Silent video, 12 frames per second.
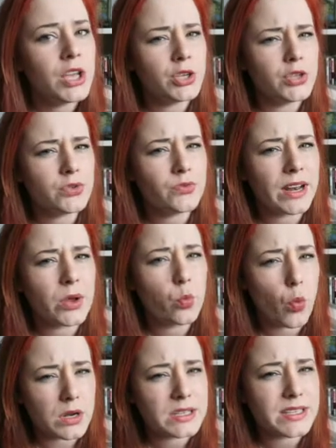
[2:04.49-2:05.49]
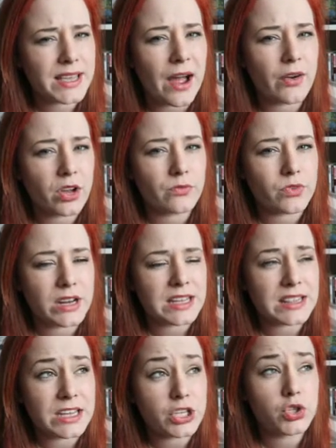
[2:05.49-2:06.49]
You do really want to carry on
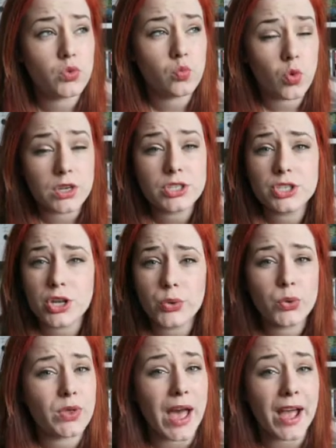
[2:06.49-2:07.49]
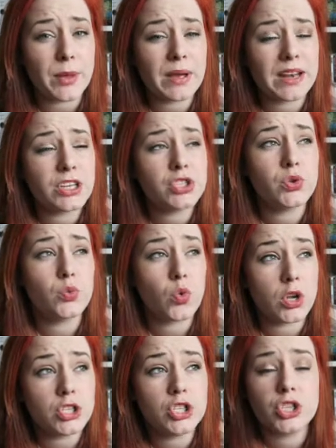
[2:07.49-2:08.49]
reading this. You want to know who the hangman is, you
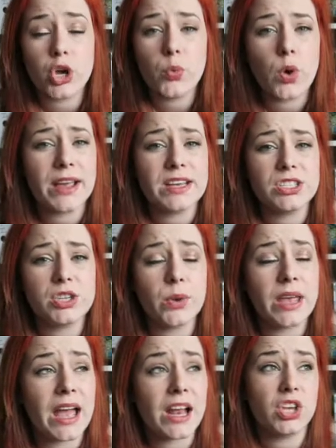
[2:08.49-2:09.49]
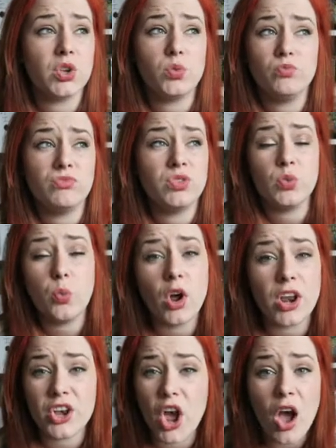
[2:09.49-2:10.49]
want to know why he's doing it, and you, you
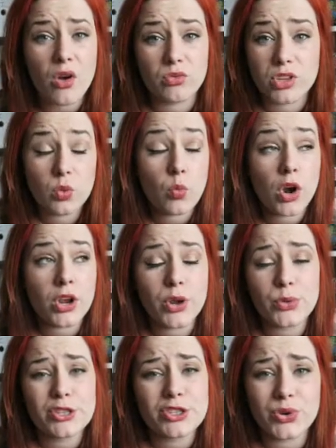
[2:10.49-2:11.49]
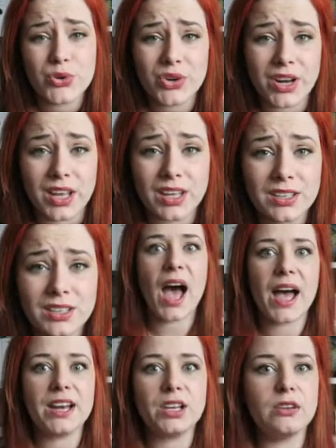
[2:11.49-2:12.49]
want to know. You want to know the story.
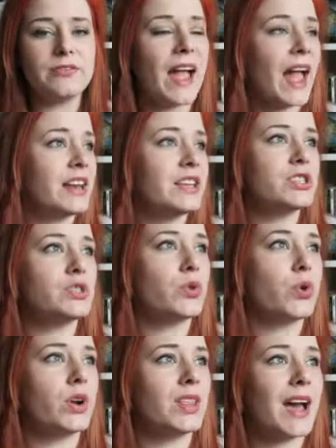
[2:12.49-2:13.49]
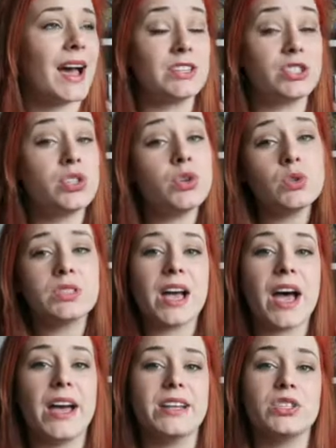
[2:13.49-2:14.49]
I love any story that has two
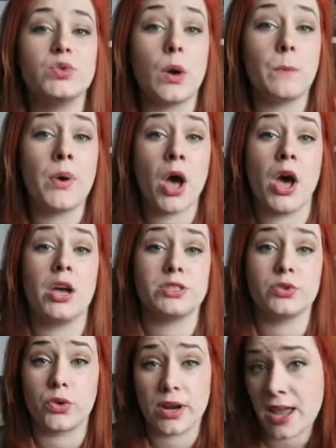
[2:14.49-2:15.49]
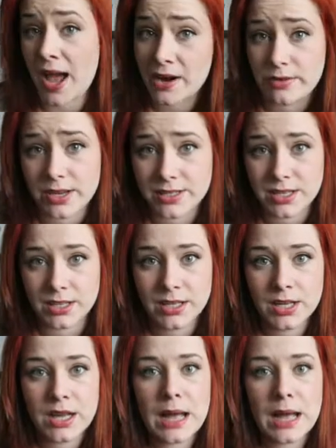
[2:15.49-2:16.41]
sides to a person or a character.